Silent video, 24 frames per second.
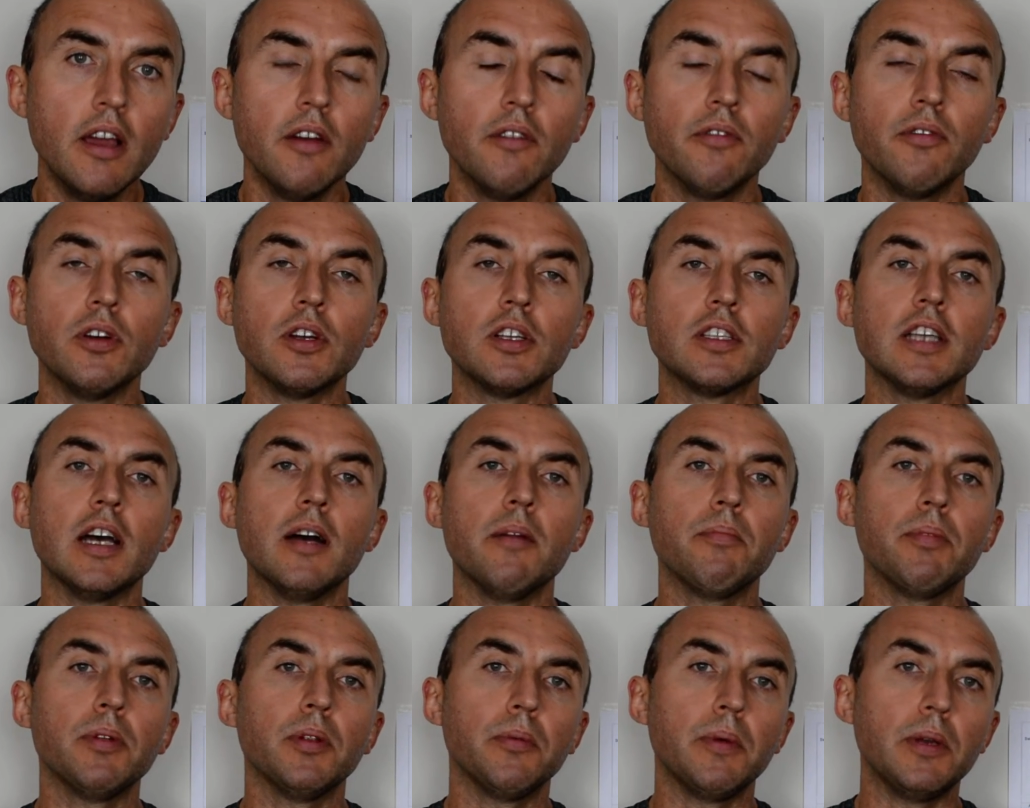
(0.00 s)
For
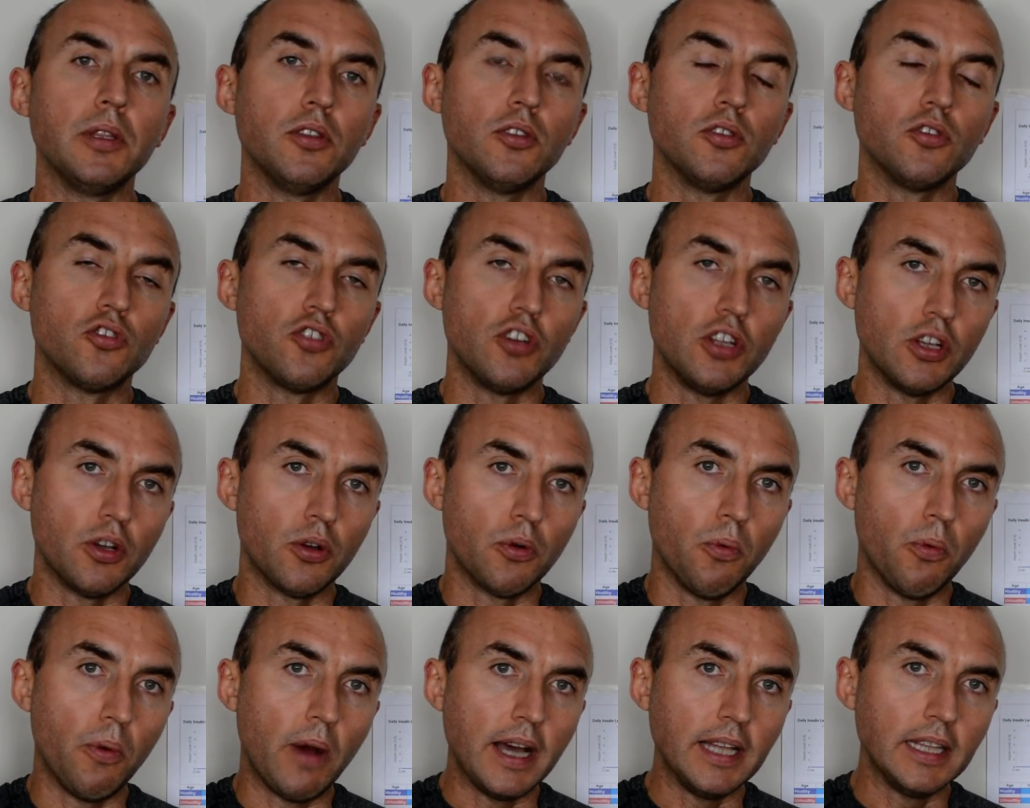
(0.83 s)
example, when you
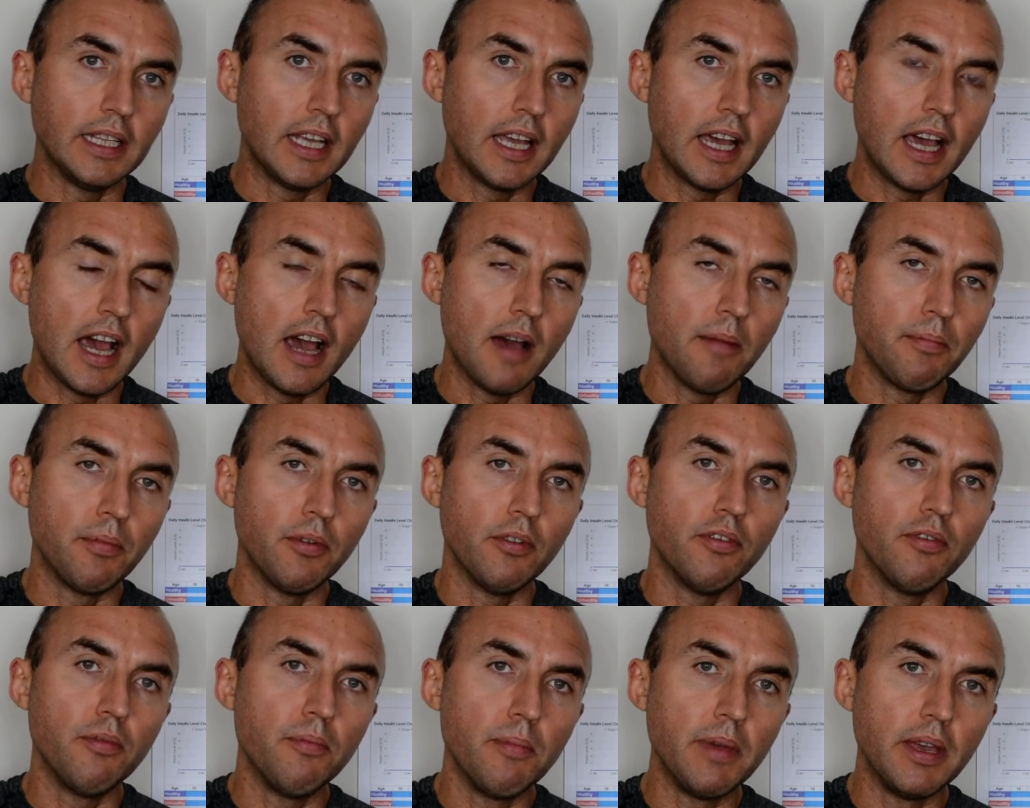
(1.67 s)
drink 1 cup
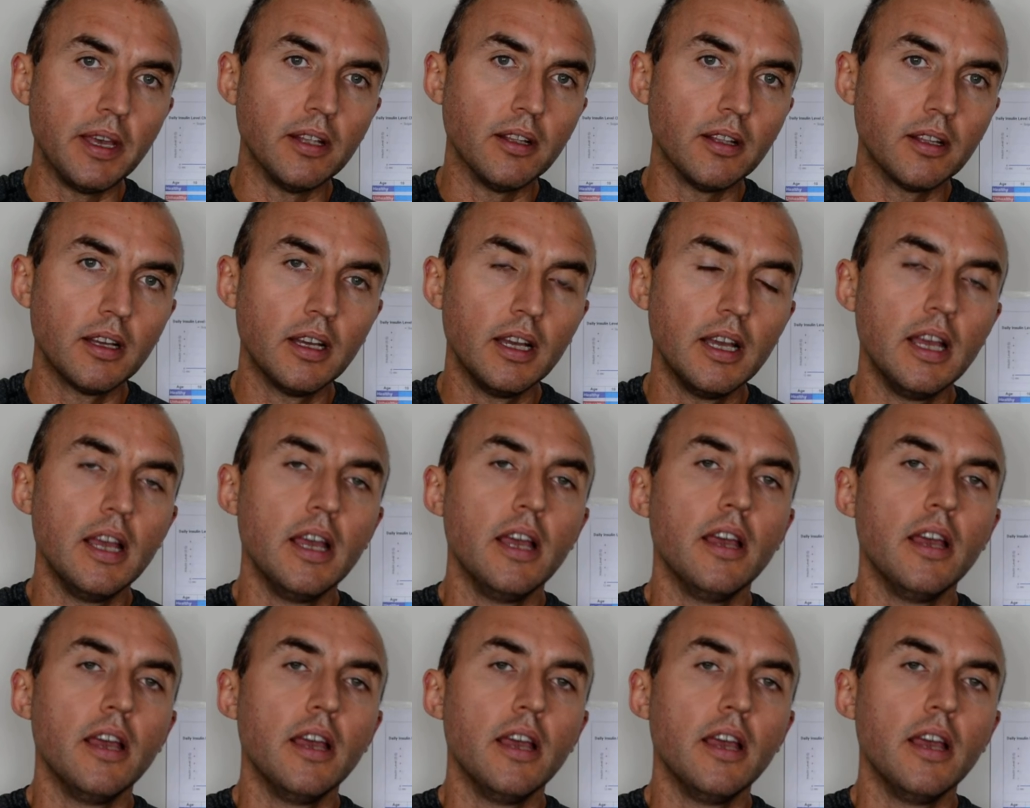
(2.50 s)
of milk,